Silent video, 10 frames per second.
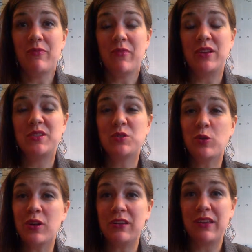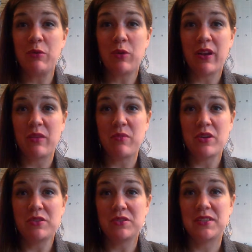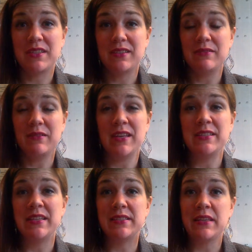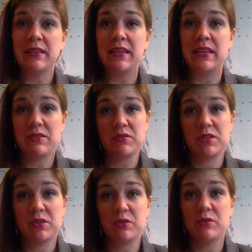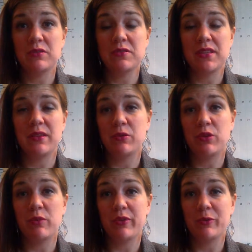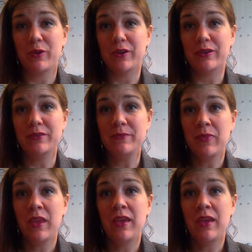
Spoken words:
historically one of the most consistently used tools in the corporate world.